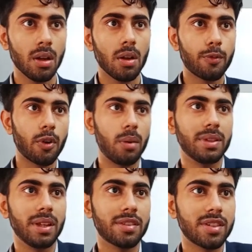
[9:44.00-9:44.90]
From
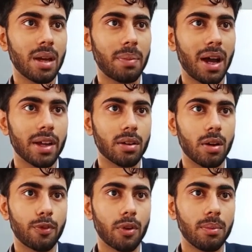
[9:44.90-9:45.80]
this step,
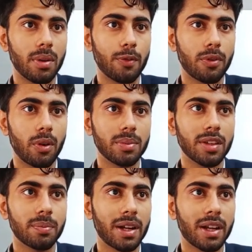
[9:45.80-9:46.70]
from
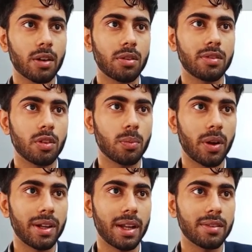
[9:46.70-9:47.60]
this part I got
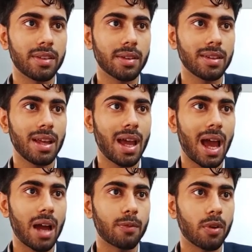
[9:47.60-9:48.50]
0.96
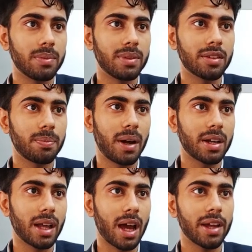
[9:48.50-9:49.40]
and from this
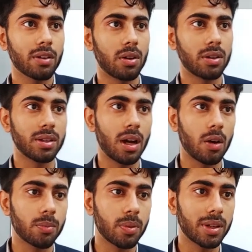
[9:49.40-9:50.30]
part I got the
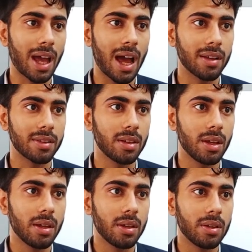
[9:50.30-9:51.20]
output as
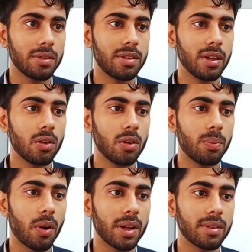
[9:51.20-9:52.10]

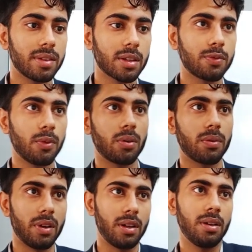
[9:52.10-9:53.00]

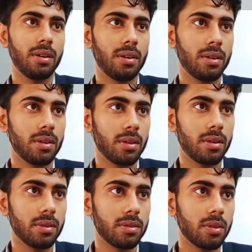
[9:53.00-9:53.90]
0.641.
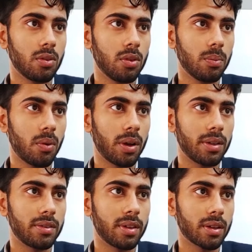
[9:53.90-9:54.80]

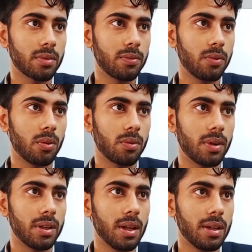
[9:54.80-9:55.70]

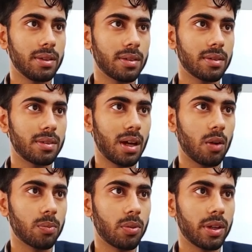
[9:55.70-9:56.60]
0.641. This is the
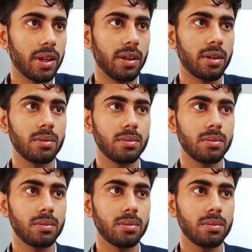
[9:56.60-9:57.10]
output here.